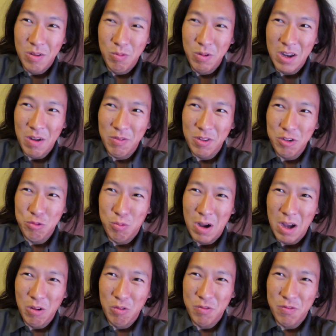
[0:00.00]
we'd have these
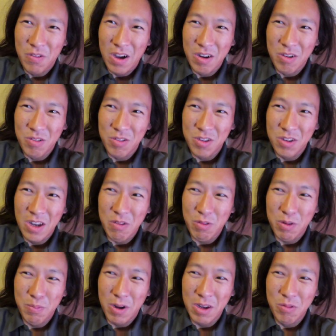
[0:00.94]
wildfires and
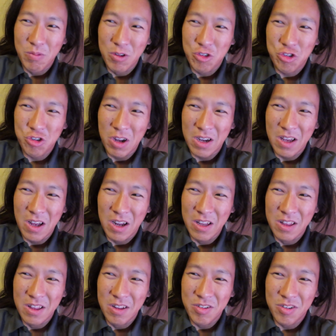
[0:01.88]
everybody would check
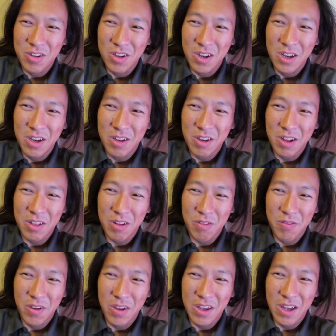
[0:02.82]
out of the city, take
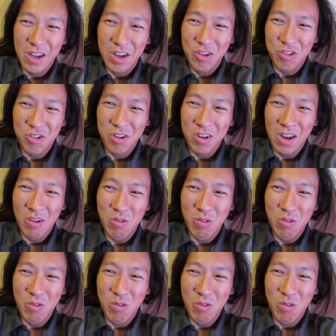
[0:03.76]
their vacation.